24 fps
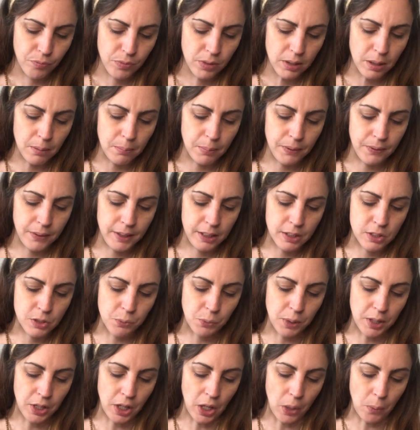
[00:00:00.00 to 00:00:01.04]
But then as
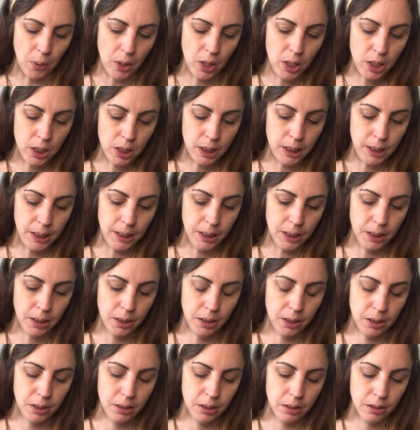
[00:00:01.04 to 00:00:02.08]
we go on,
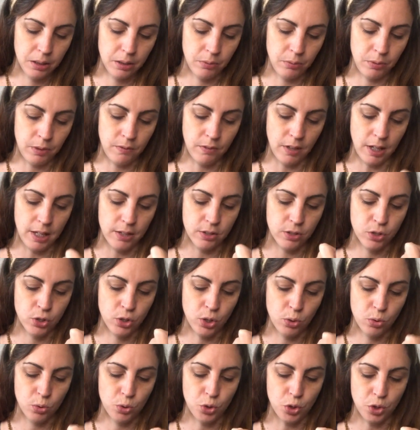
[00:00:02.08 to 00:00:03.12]
we've got
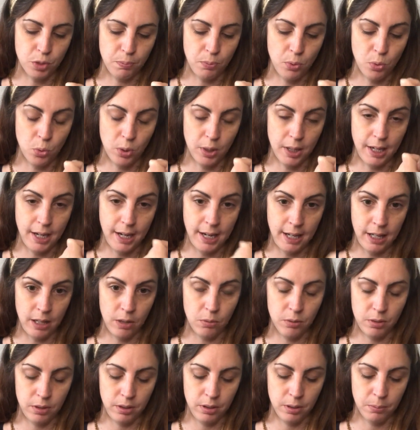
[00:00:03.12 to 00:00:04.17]
soldiers pouring
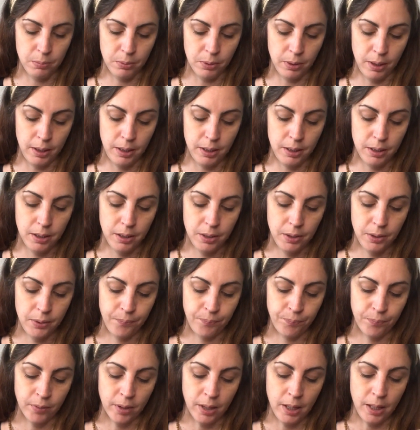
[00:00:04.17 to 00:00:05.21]
out in the blood.
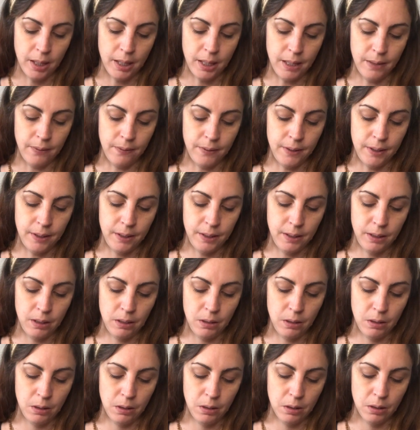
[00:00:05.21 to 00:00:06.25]
And
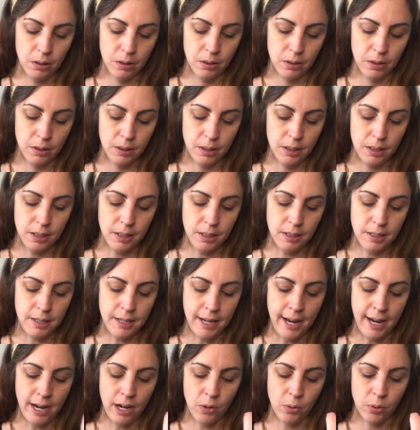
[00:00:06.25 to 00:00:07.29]
then
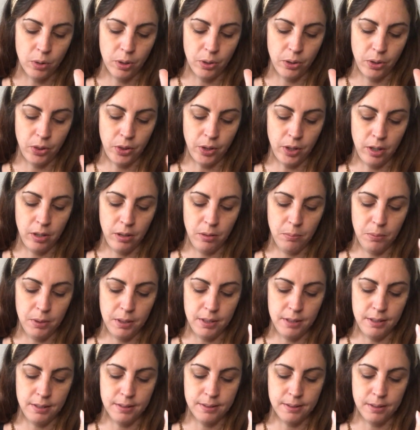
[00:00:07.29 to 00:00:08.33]
now her thumb
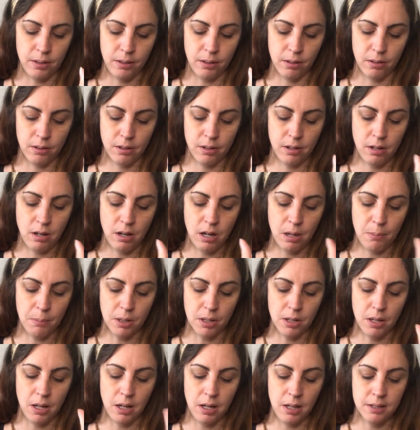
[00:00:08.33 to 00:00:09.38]
is a
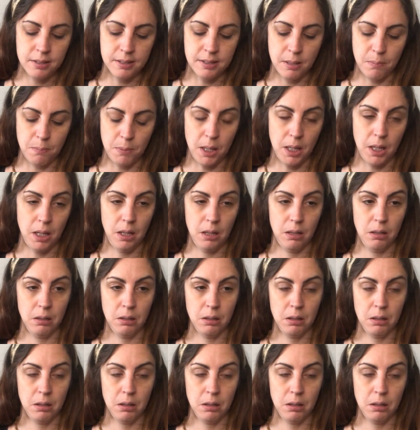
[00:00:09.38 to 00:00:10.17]
kamikaze man,